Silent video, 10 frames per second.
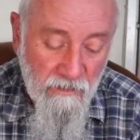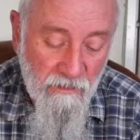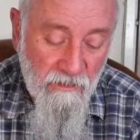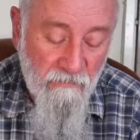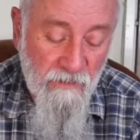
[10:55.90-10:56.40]

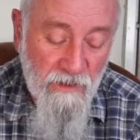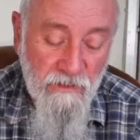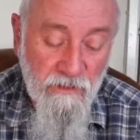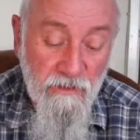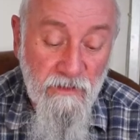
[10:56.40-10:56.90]
the
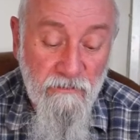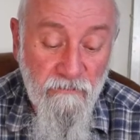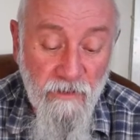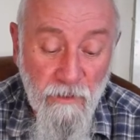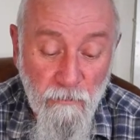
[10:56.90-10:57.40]
fastest
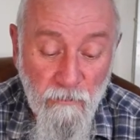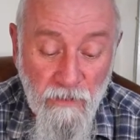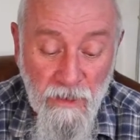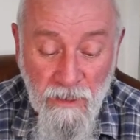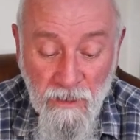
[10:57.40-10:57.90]
film
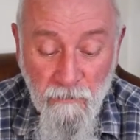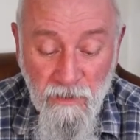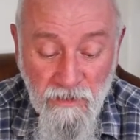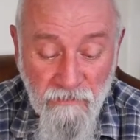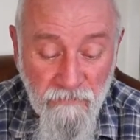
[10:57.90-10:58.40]
that you can
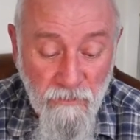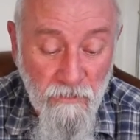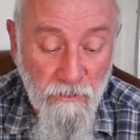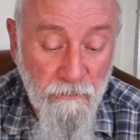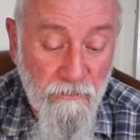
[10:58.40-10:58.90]
measure
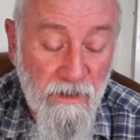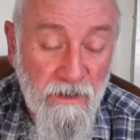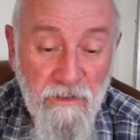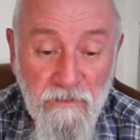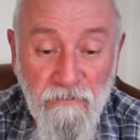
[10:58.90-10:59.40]
for
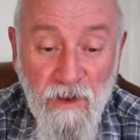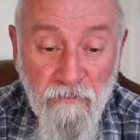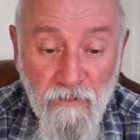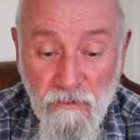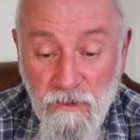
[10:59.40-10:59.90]
is
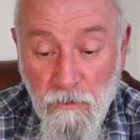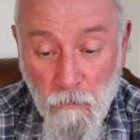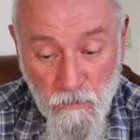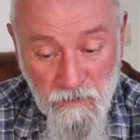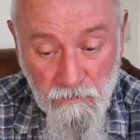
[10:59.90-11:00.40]
500
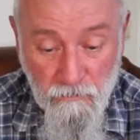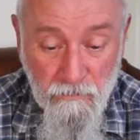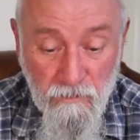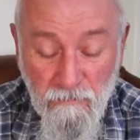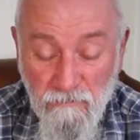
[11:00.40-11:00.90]
Ghost,
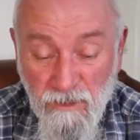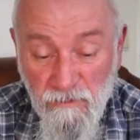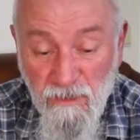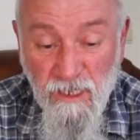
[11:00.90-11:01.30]
which really